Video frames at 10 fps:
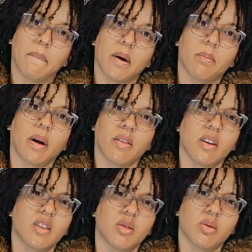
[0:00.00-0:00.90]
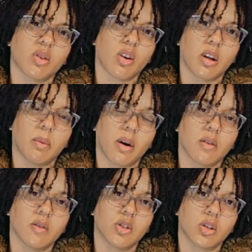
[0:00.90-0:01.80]
But by then she was already a
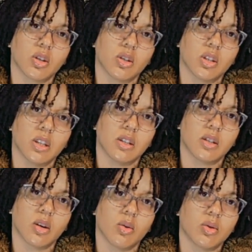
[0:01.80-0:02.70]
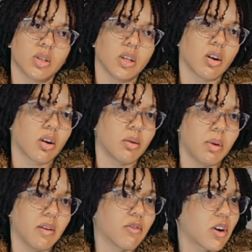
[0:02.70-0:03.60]
part of the church. And so she had
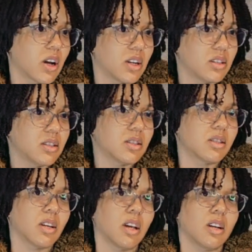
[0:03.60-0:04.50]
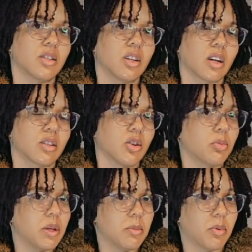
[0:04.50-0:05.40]
already made friends and she got to
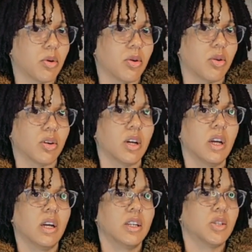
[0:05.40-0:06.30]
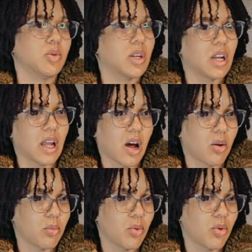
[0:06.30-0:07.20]
know people. She was getting
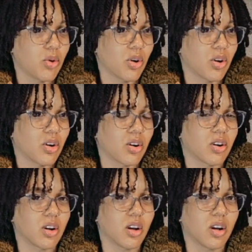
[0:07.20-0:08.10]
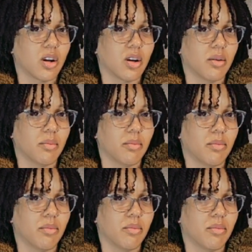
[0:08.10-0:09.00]
out more. So
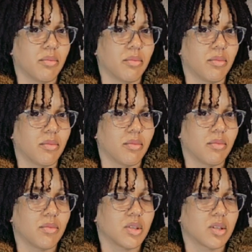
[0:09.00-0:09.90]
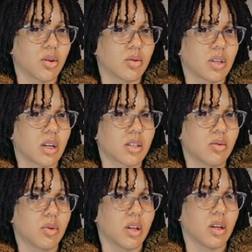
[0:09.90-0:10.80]
it was
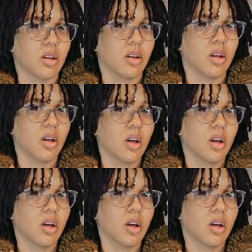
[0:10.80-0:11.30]
actually really